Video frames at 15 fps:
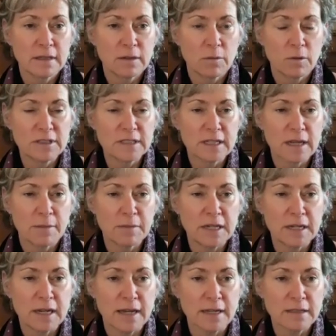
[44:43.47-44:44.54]
what's coming
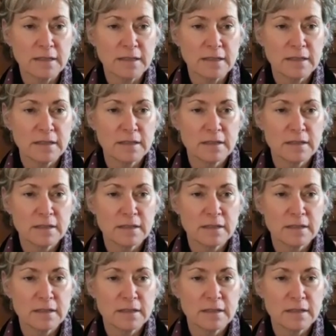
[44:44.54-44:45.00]
next.